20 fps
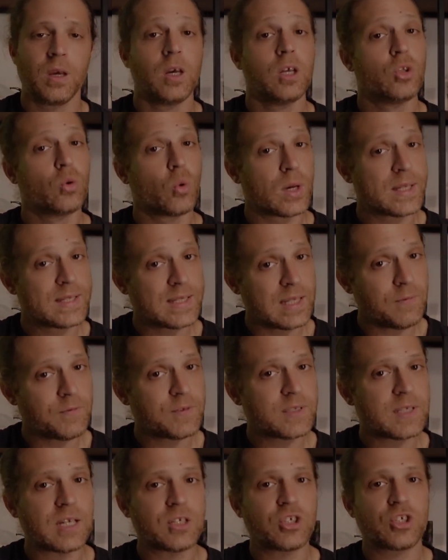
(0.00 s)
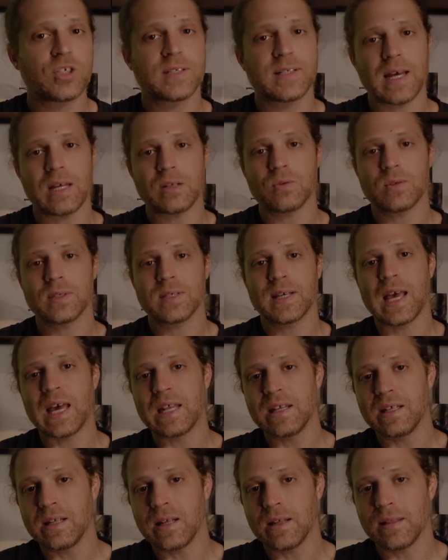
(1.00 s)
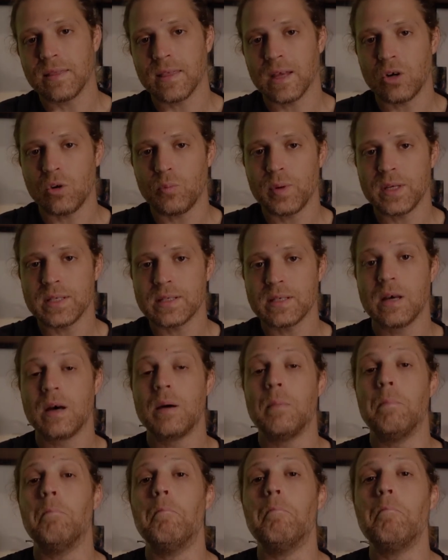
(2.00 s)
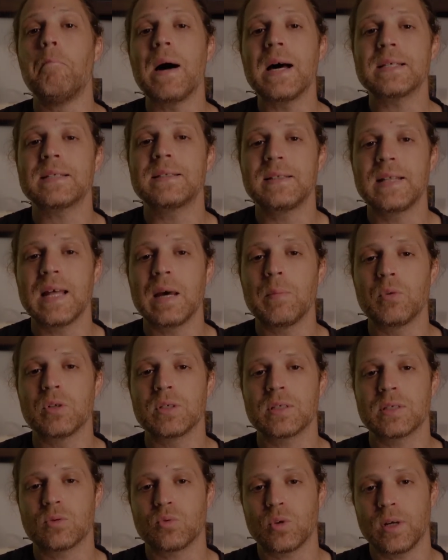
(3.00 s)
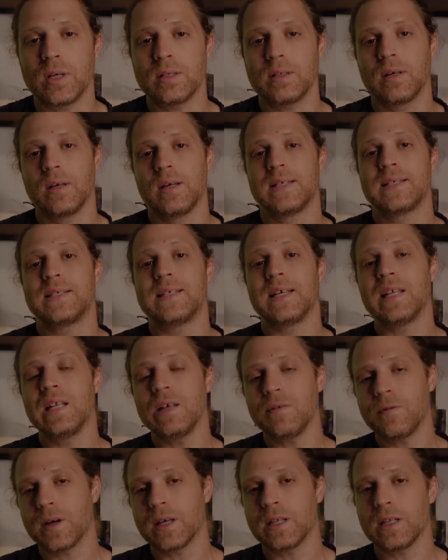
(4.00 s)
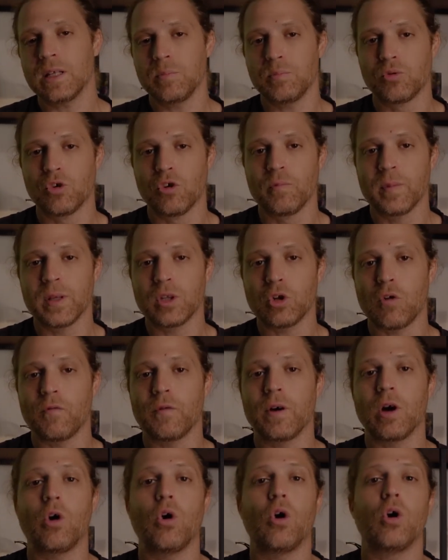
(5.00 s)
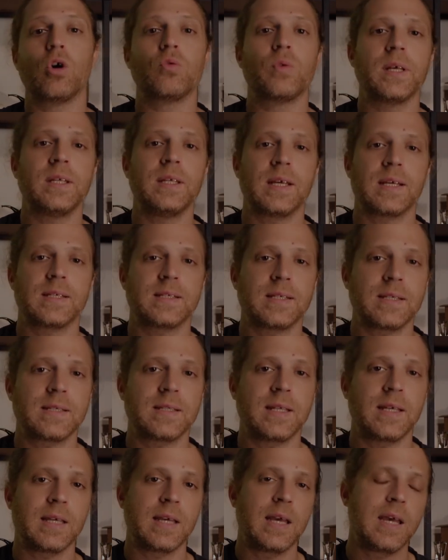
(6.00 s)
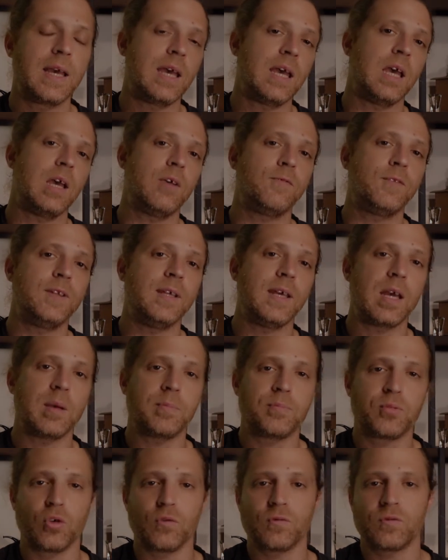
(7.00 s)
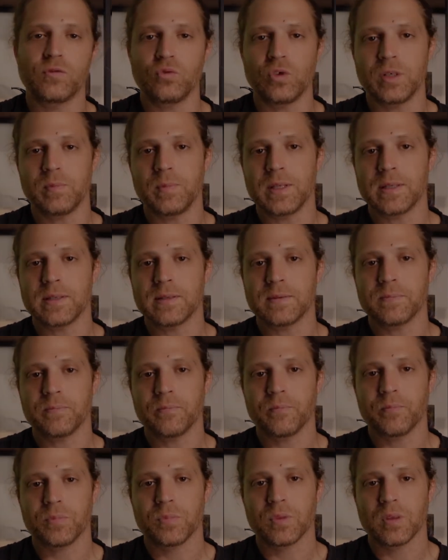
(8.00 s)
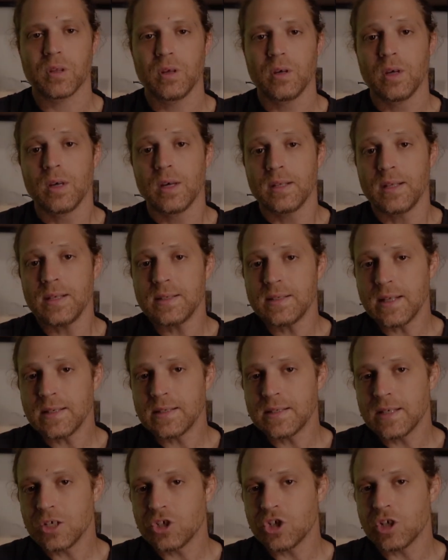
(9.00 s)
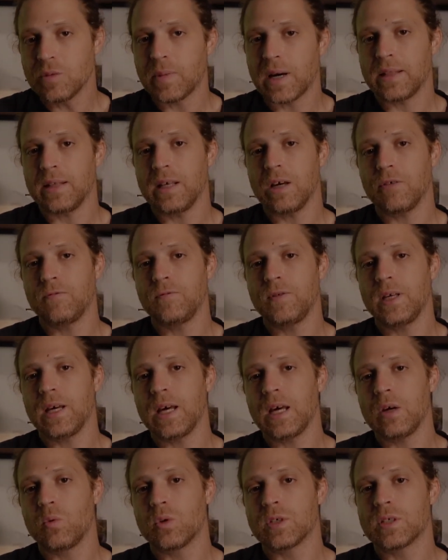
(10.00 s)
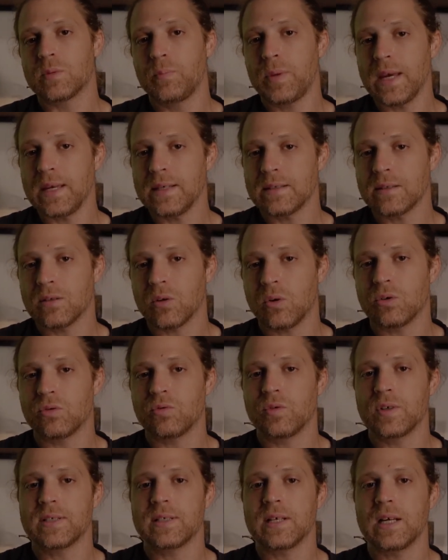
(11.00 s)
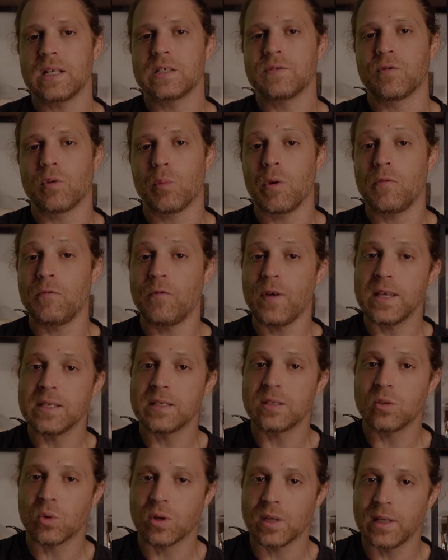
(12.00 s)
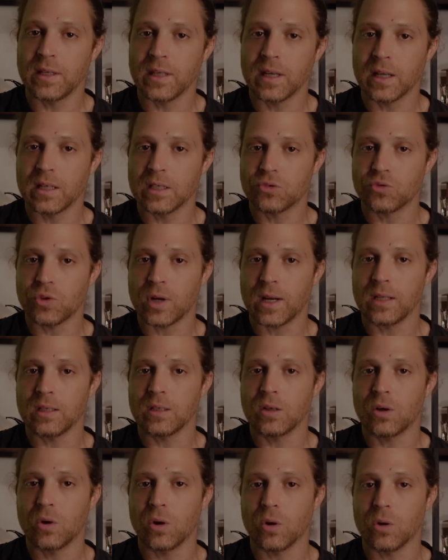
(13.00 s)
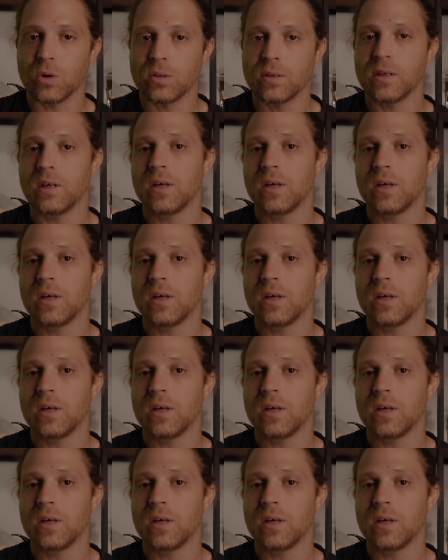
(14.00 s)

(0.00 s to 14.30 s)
To receive such status, candidate therapies must demonstrate significant improvement over already existing FDA-approved treatments. This decision by the FDA was based on results from a phase 2 clinical trial called